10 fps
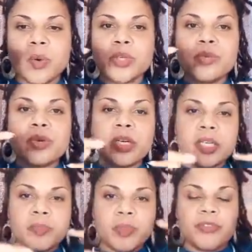or you
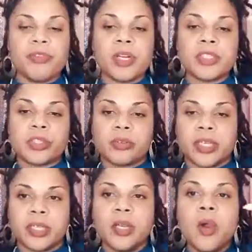could be
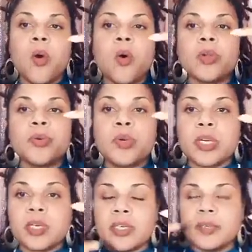frustrated, or you
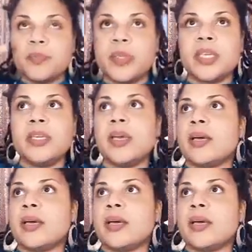could be